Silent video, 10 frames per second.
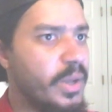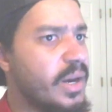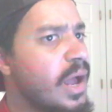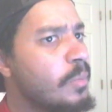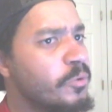
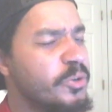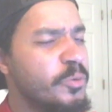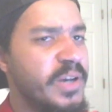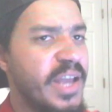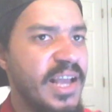But I'm going to
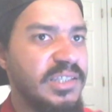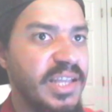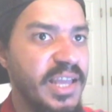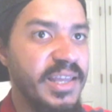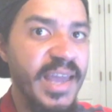do it
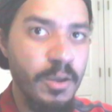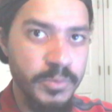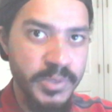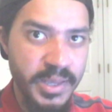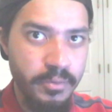as a
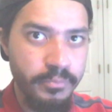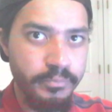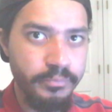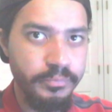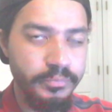countdown
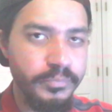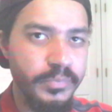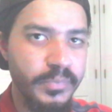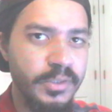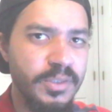
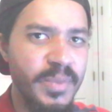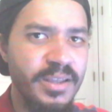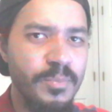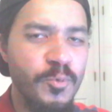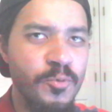to
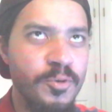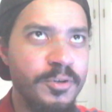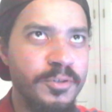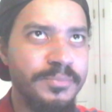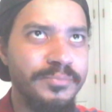make it
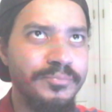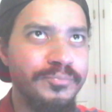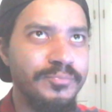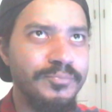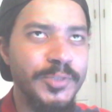more,
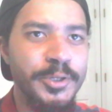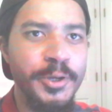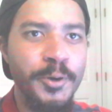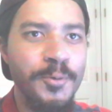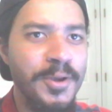you
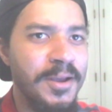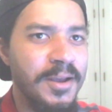know,